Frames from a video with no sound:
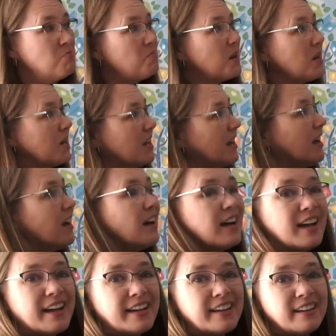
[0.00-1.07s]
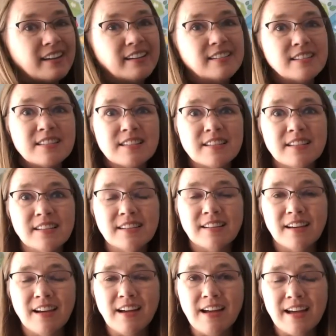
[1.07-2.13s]
but I ends in
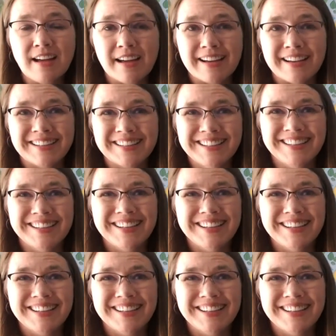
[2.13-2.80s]
an I.